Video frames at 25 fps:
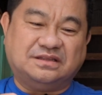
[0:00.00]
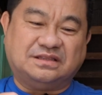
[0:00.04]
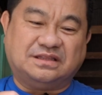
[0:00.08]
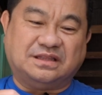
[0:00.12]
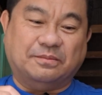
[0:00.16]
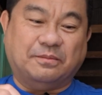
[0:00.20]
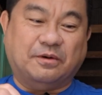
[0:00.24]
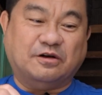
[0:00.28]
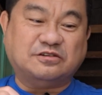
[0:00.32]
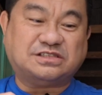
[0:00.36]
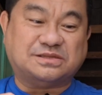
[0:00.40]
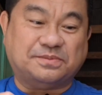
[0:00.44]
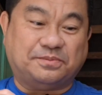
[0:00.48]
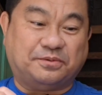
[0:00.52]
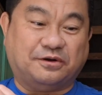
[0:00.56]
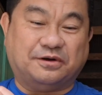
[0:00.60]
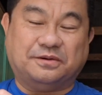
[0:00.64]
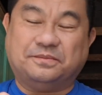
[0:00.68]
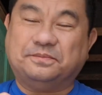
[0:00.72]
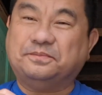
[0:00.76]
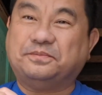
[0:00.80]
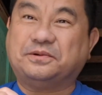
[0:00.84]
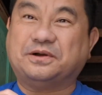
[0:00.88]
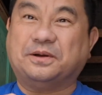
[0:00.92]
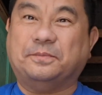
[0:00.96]
the most
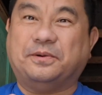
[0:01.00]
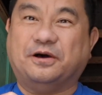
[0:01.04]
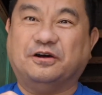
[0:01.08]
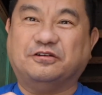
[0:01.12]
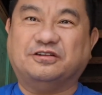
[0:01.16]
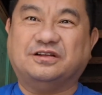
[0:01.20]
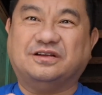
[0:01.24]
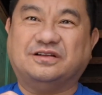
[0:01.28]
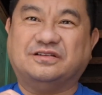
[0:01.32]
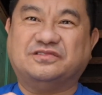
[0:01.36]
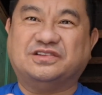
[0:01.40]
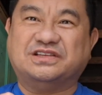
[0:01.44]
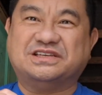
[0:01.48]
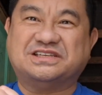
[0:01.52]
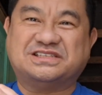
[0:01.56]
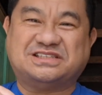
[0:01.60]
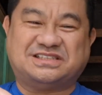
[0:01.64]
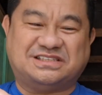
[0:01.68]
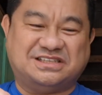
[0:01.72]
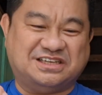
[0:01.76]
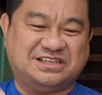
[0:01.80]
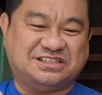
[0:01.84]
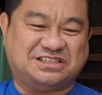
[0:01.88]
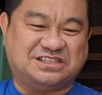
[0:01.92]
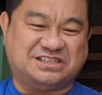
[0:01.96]
important component of this
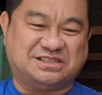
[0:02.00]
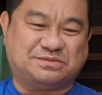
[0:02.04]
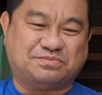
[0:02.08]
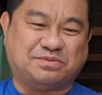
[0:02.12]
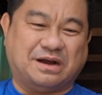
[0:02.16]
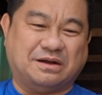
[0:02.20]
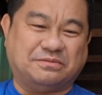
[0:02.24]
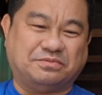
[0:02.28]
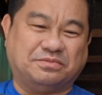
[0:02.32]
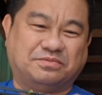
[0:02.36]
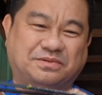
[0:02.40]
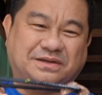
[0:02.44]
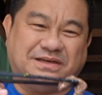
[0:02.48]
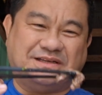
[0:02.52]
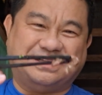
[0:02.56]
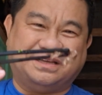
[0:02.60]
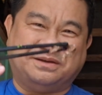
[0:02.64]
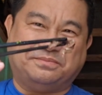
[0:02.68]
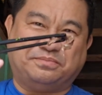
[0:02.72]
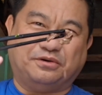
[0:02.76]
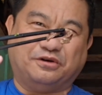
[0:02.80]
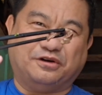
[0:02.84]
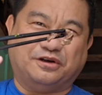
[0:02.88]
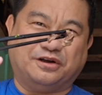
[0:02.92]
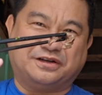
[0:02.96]
dish is probably
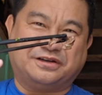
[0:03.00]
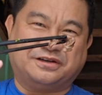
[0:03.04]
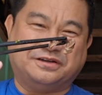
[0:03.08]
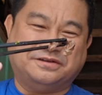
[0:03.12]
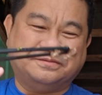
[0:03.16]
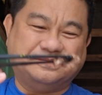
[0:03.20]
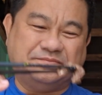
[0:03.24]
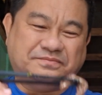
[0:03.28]
the pork.